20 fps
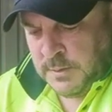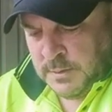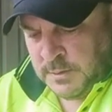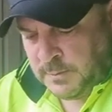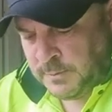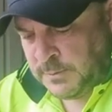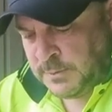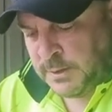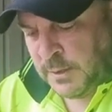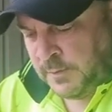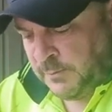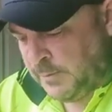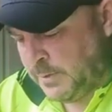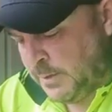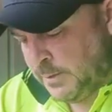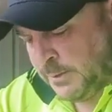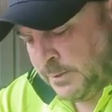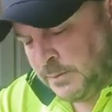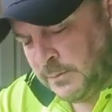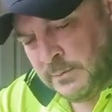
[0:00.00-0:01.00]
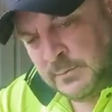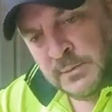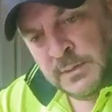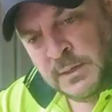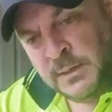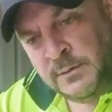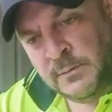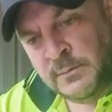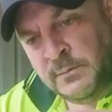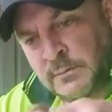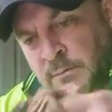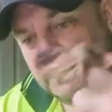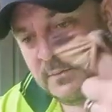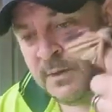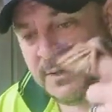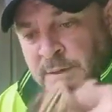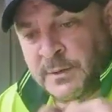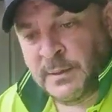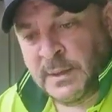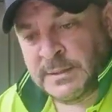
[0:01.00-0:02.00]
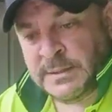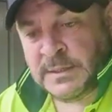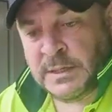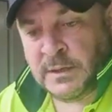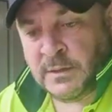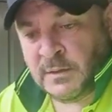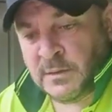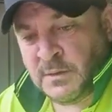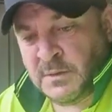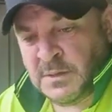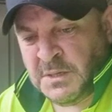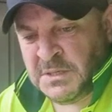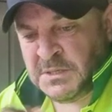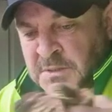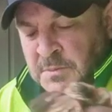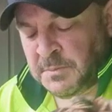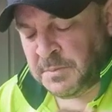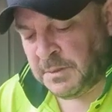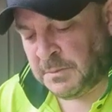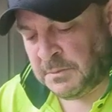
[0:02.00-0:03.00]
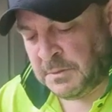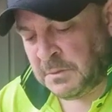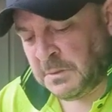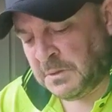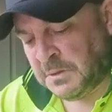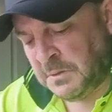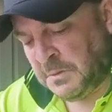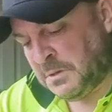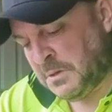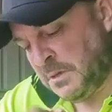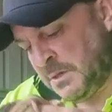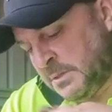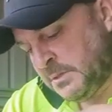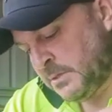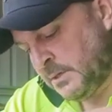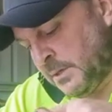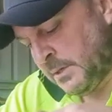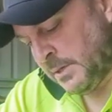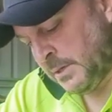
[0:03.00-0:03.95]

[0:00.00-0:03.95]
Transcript: just going around I do anti-clockwise, some people clockwise, I don't